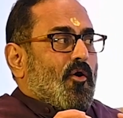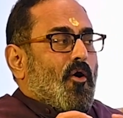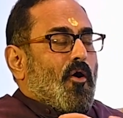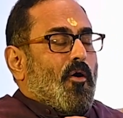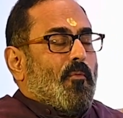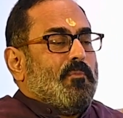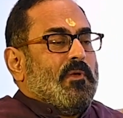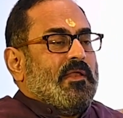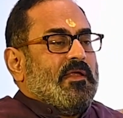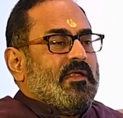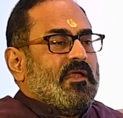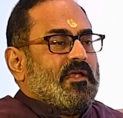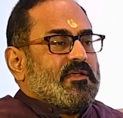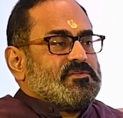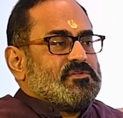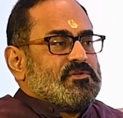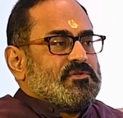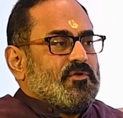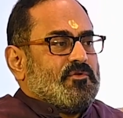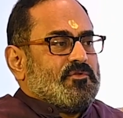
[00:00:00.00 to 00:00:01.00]

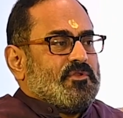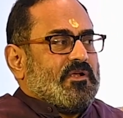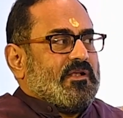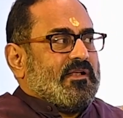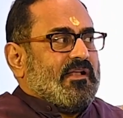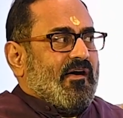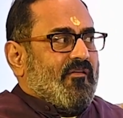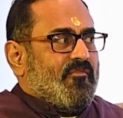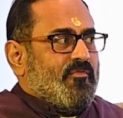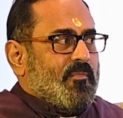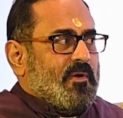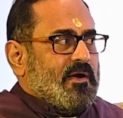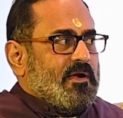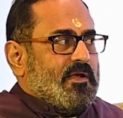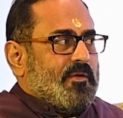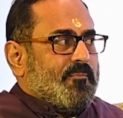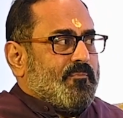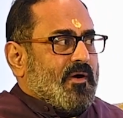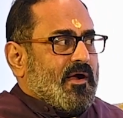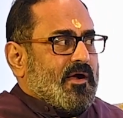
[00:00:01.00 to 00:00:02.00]
obligation on the government
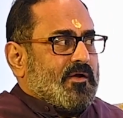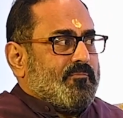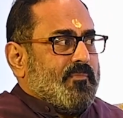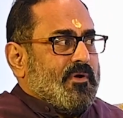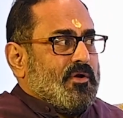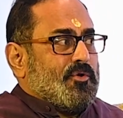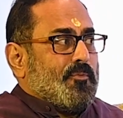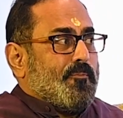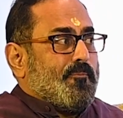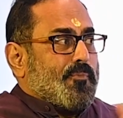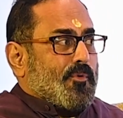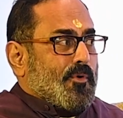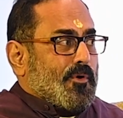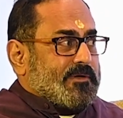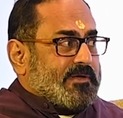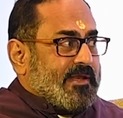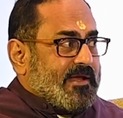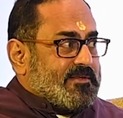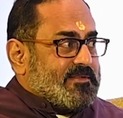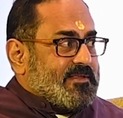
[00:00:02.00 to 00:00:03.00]
department to
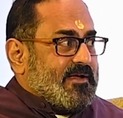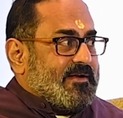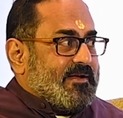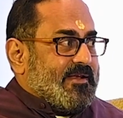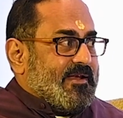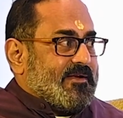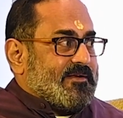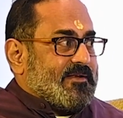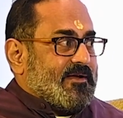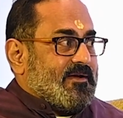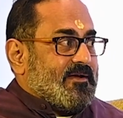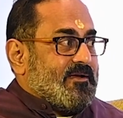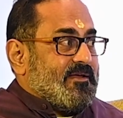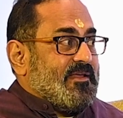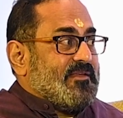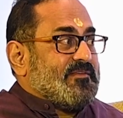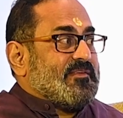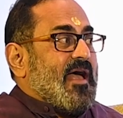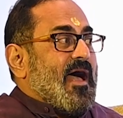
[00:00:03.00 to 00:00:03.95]
protect that data is